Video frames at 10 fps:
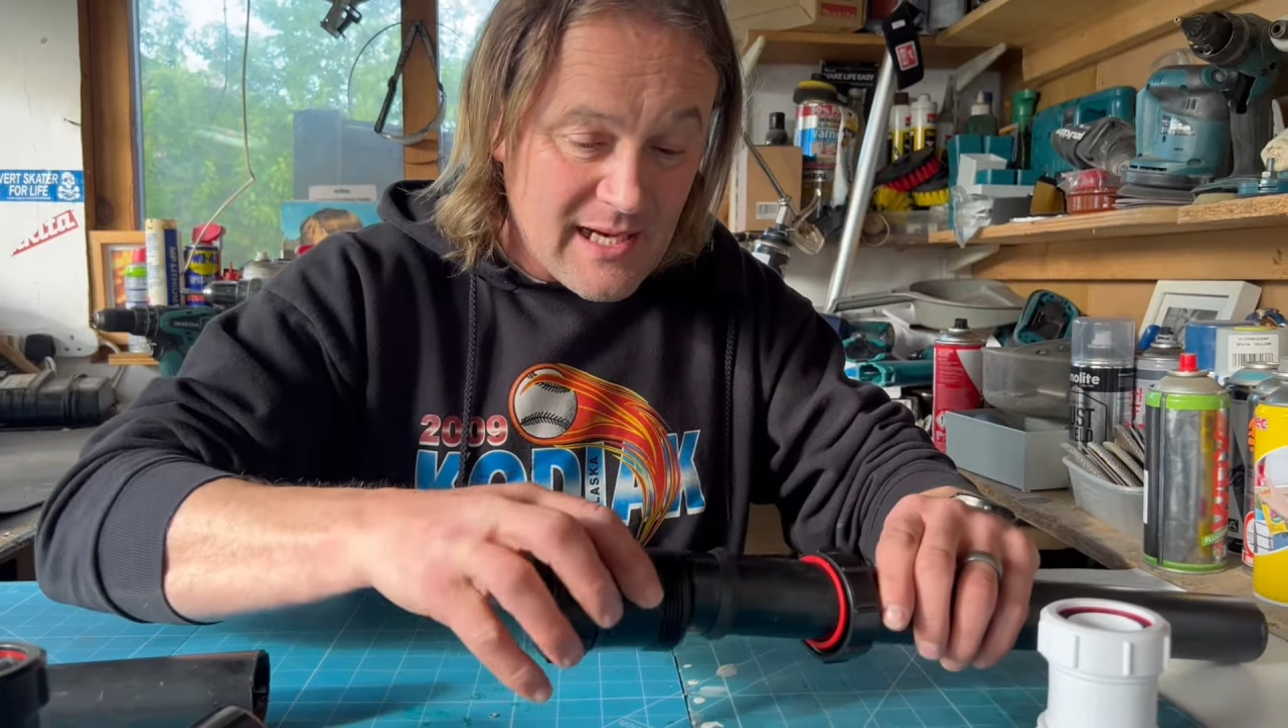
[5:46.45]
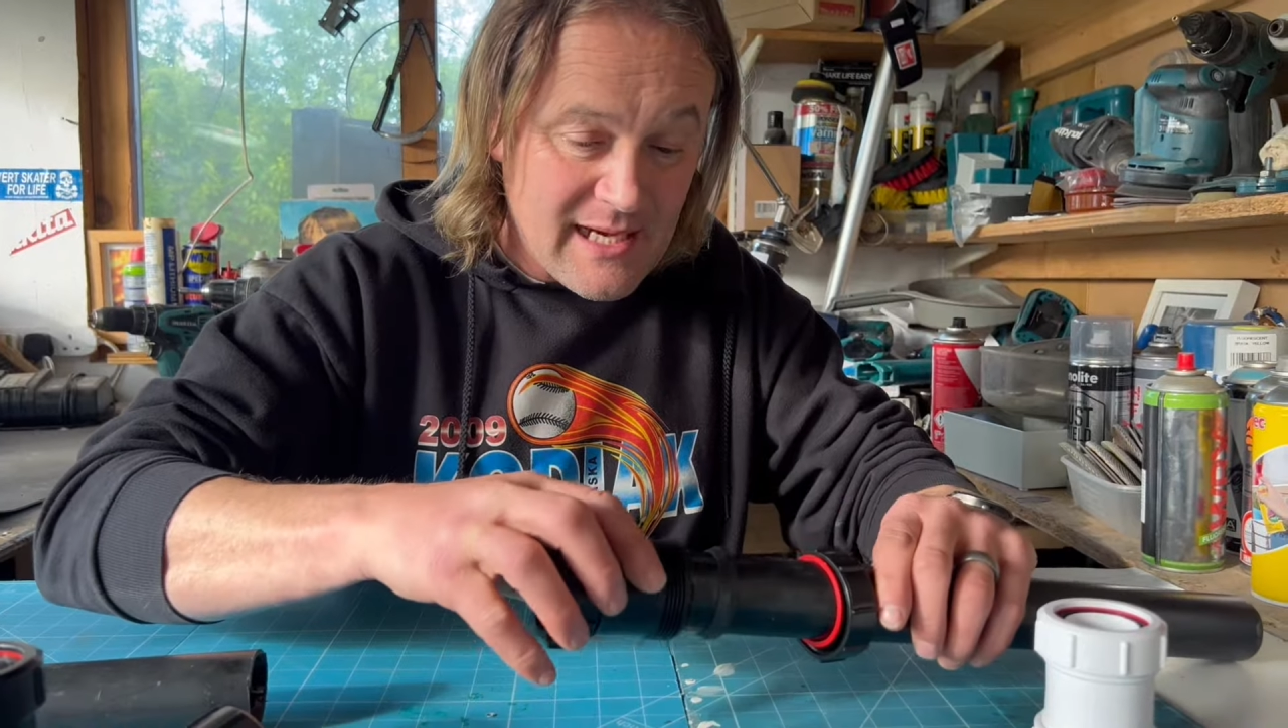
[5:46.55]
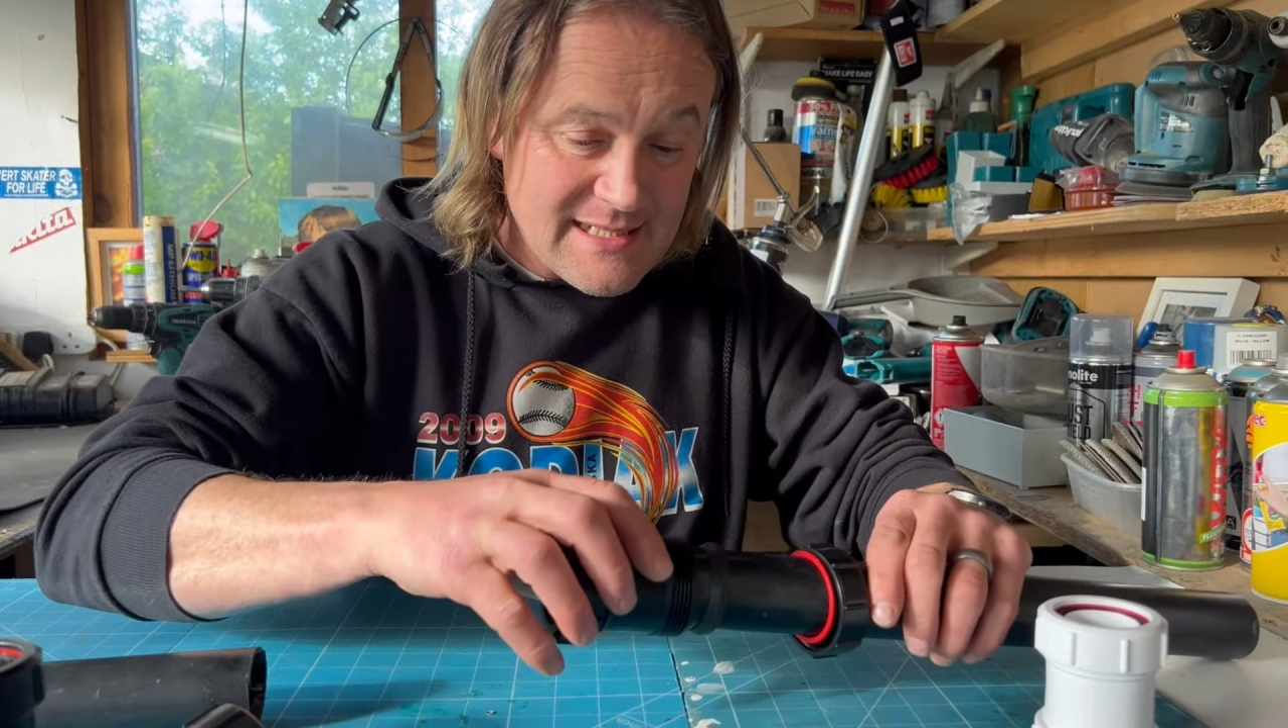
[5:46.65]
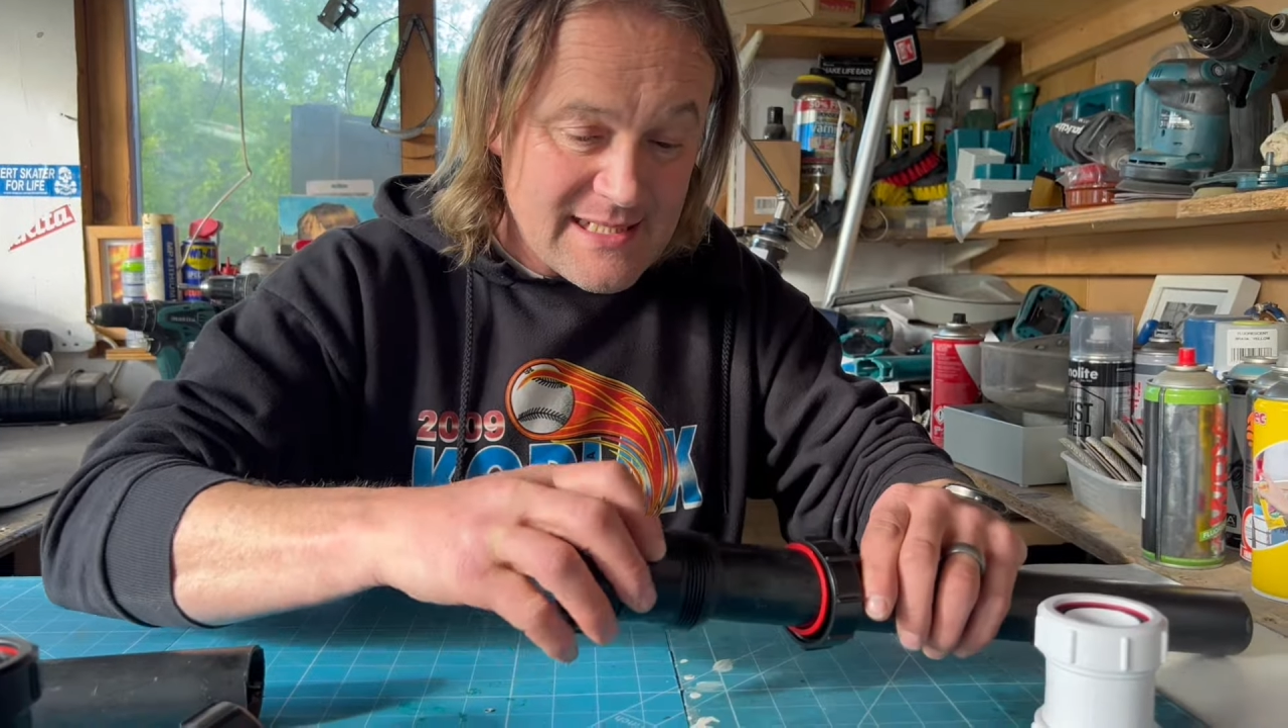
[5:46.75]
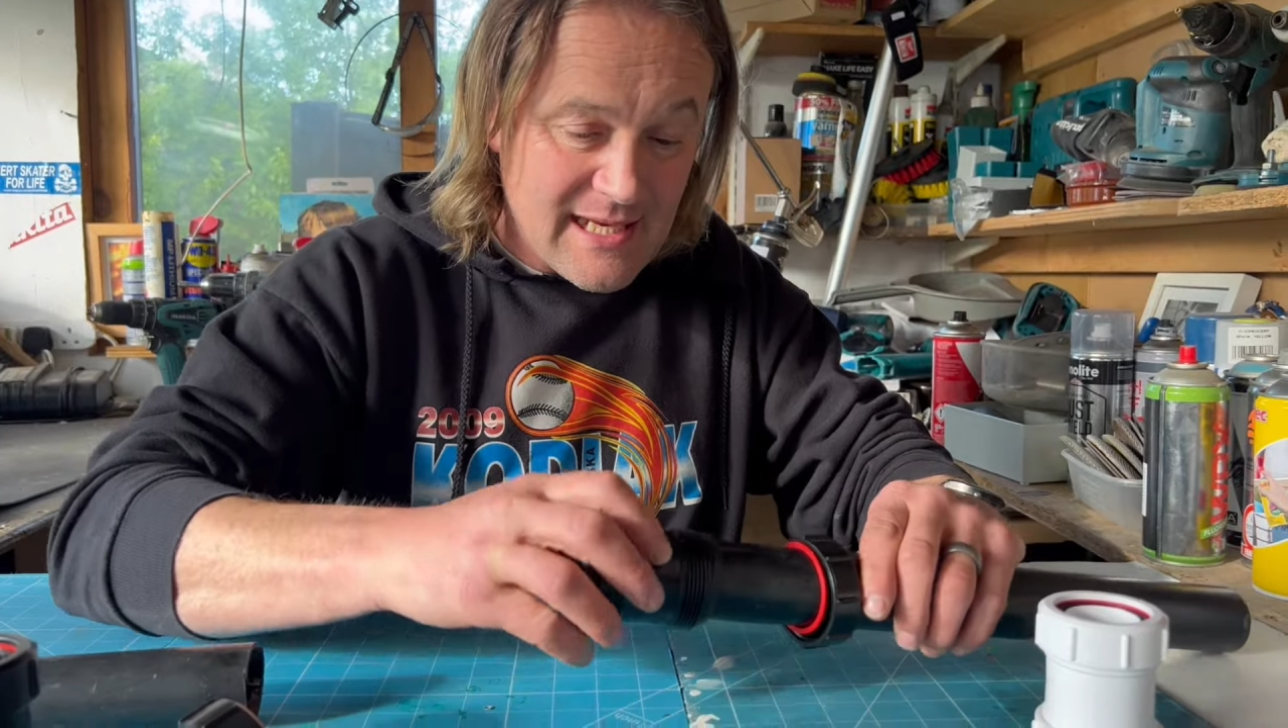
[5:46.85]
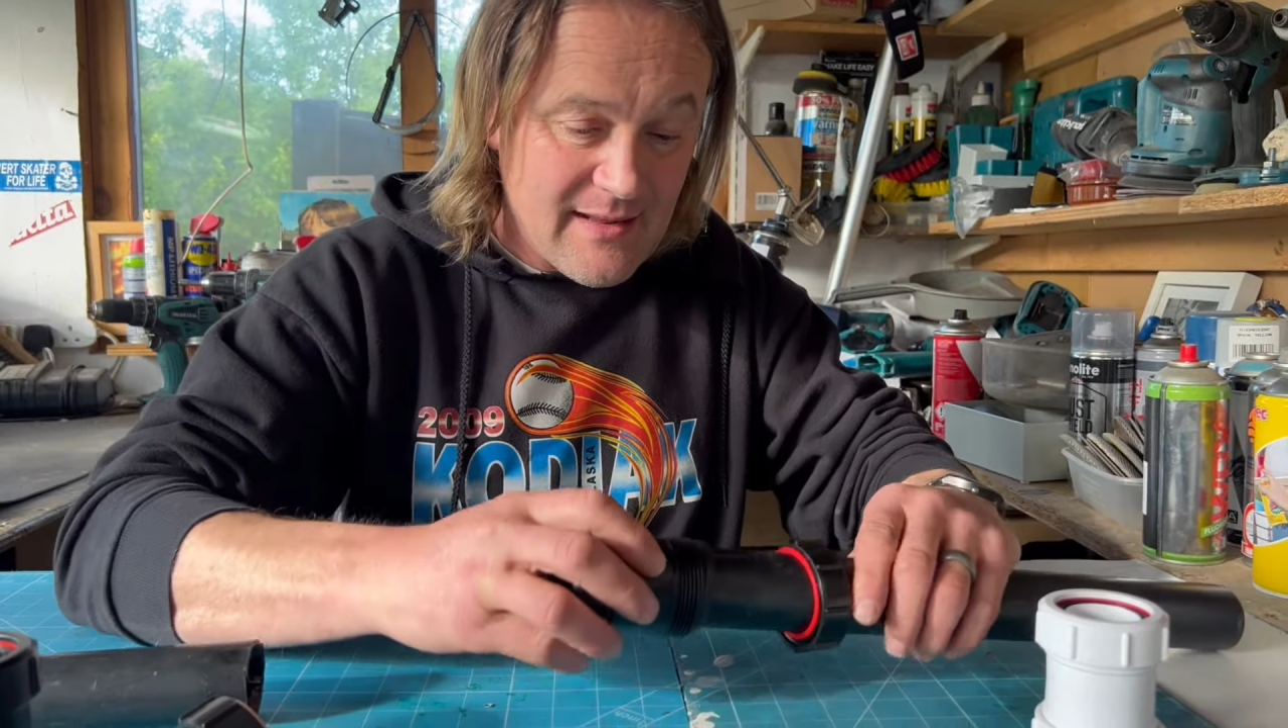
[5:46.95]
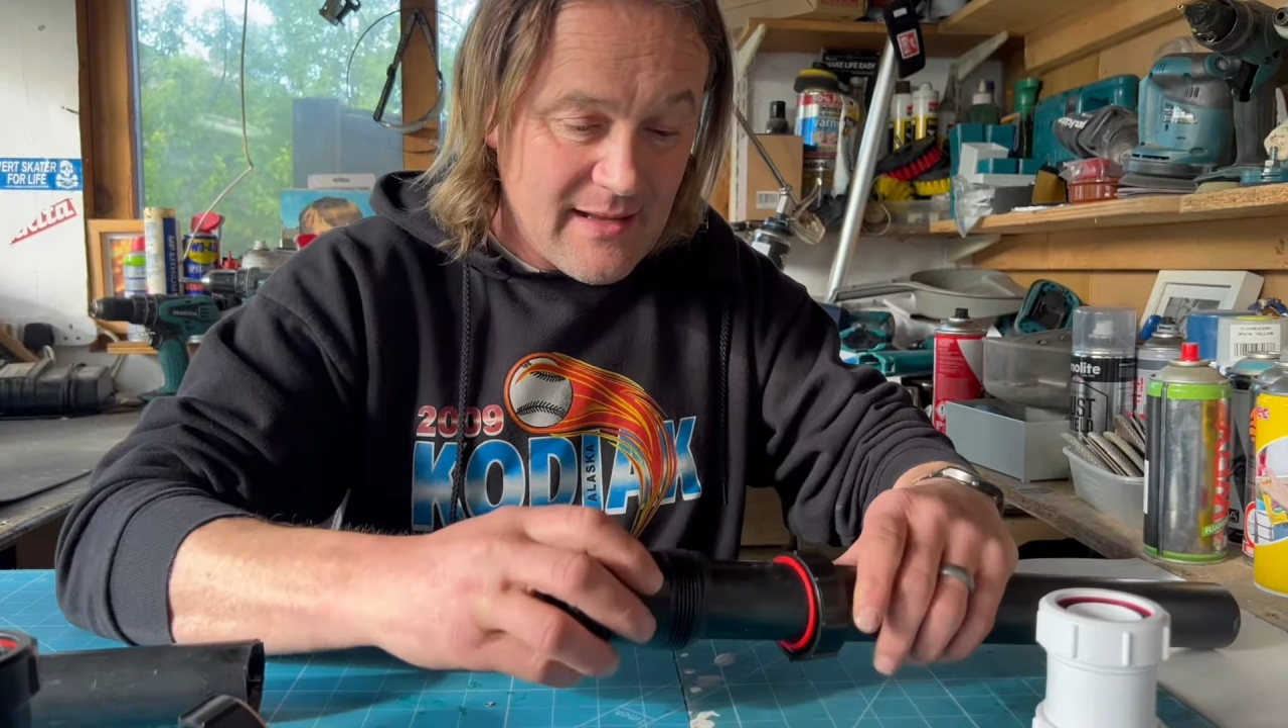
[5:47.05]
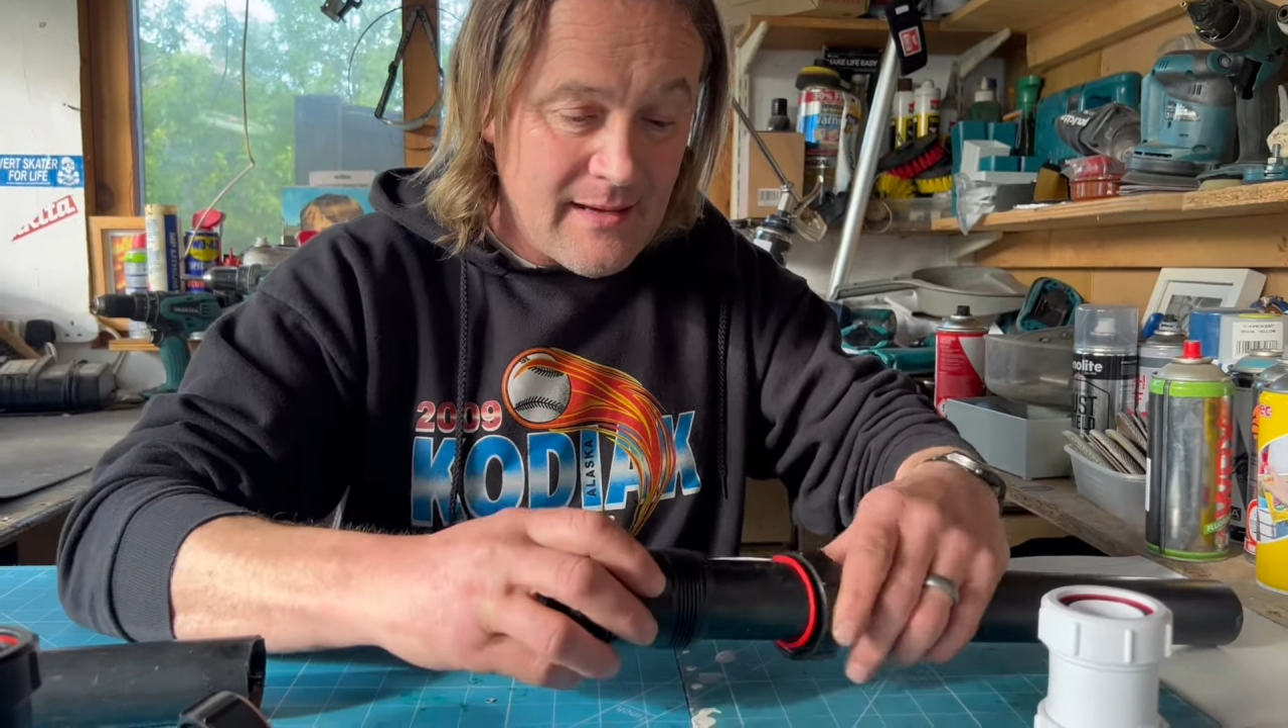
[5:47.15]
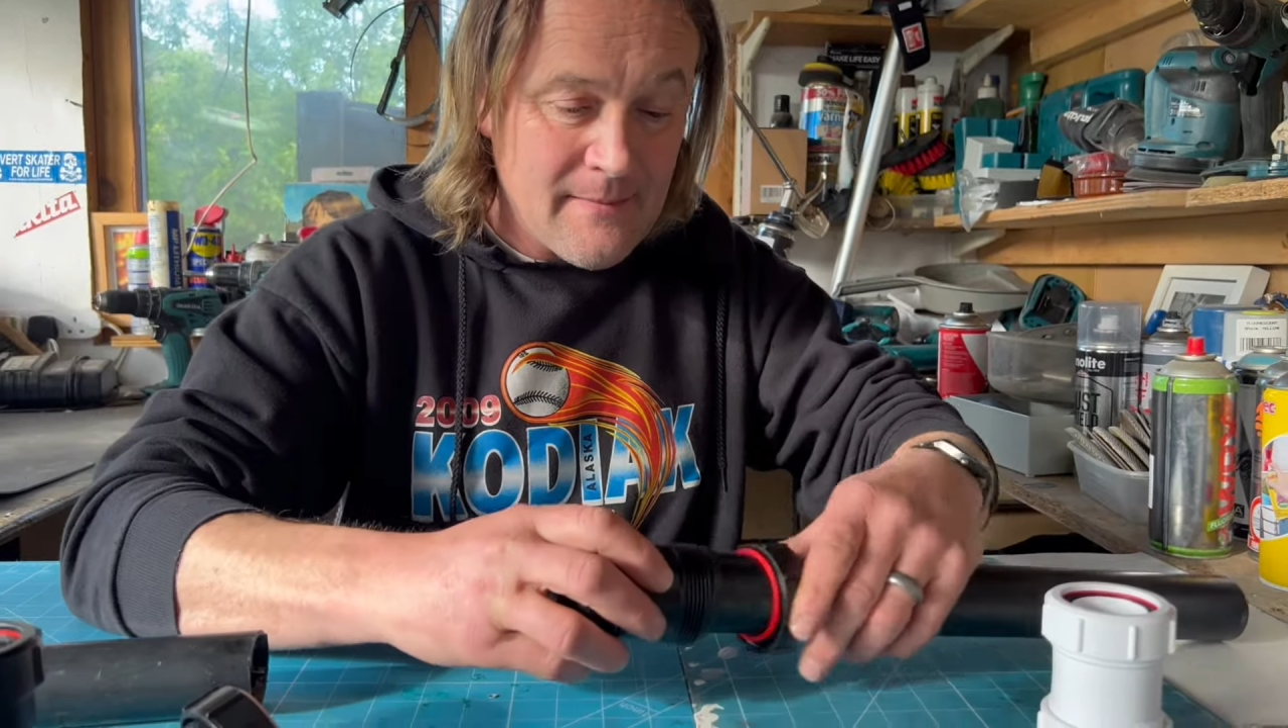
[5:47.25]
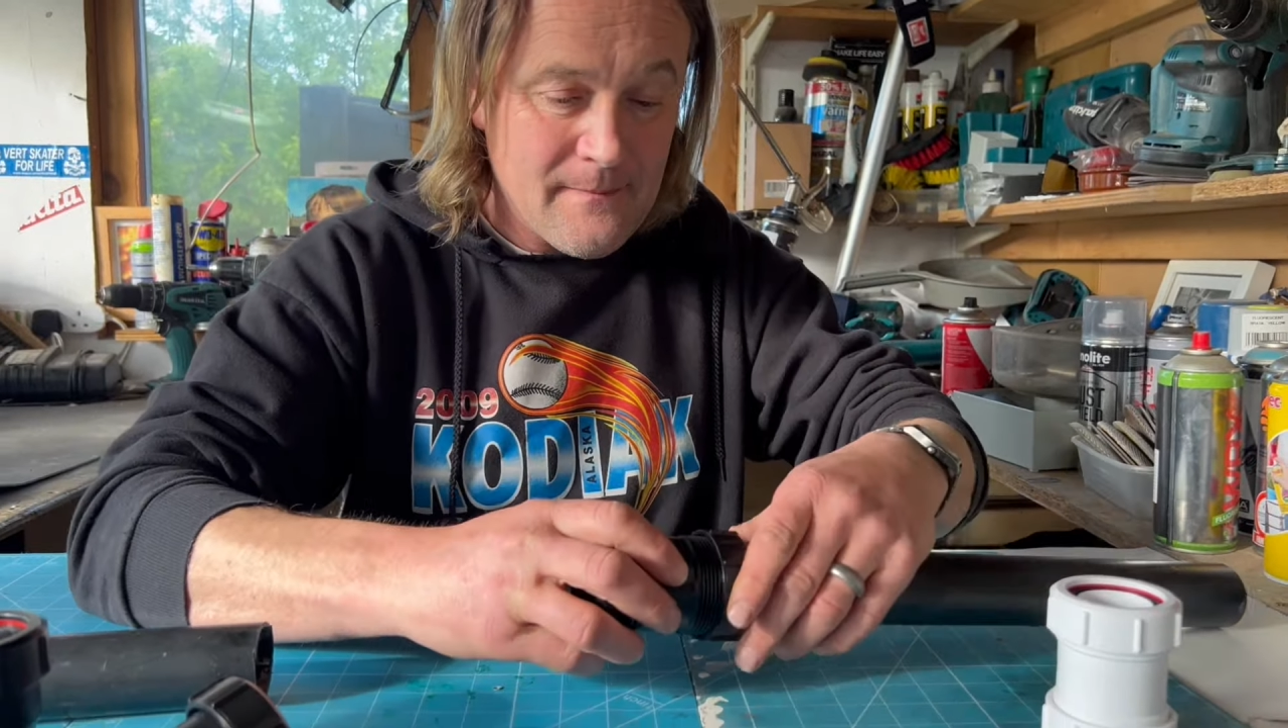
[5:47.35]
connected together.